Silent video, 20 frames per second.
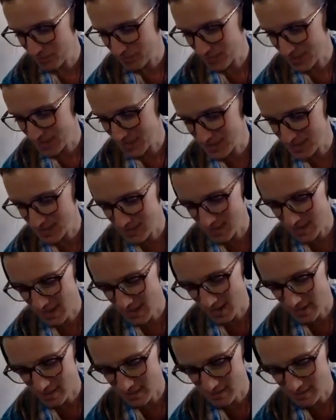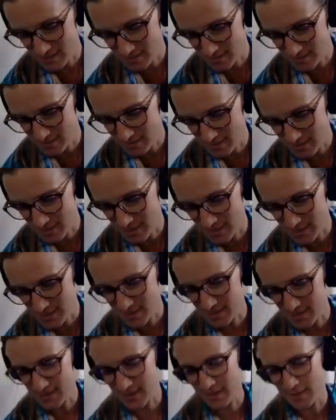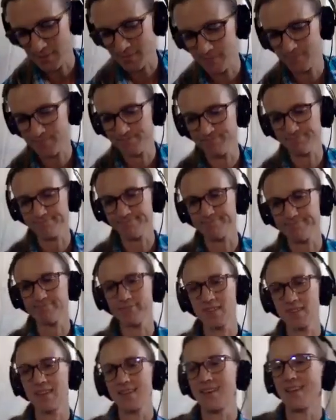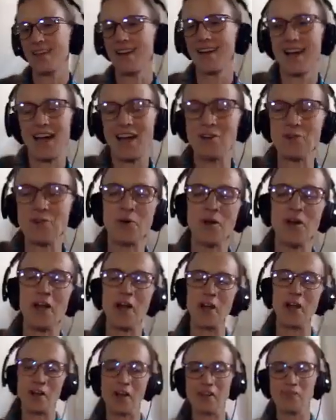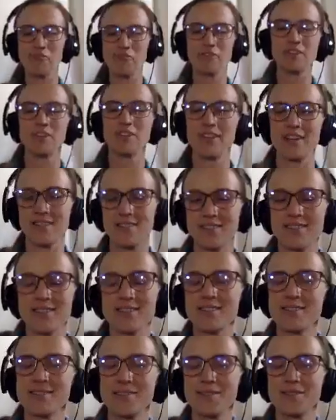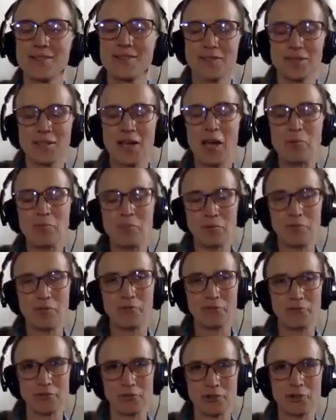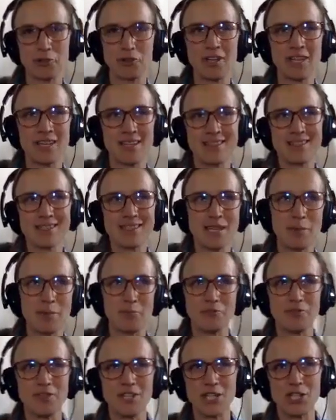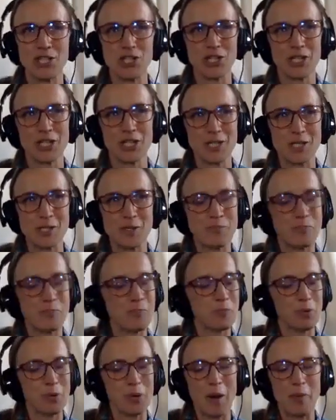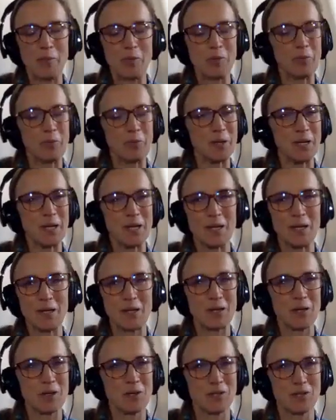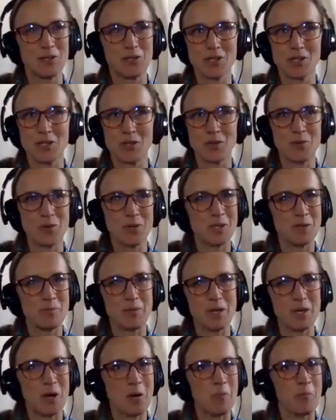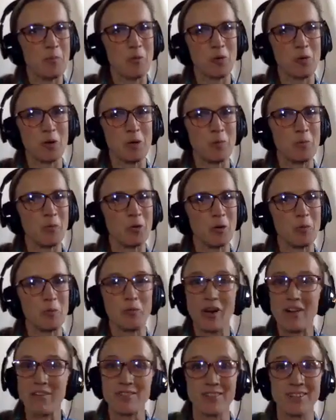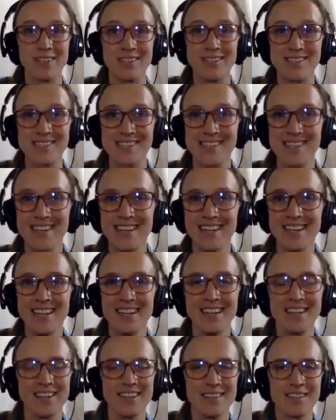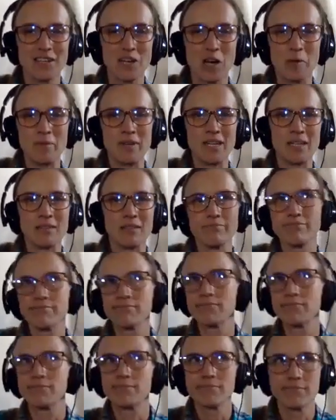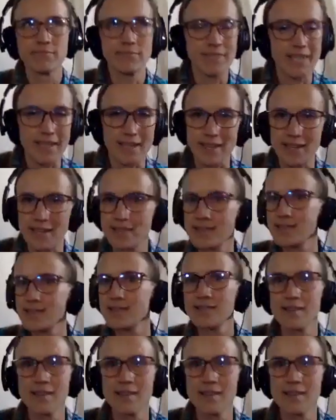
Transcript: is that this is I don't know, I feel like this type of learning and this type of teaching is probably just going to become more and more prevalent in the coming decades.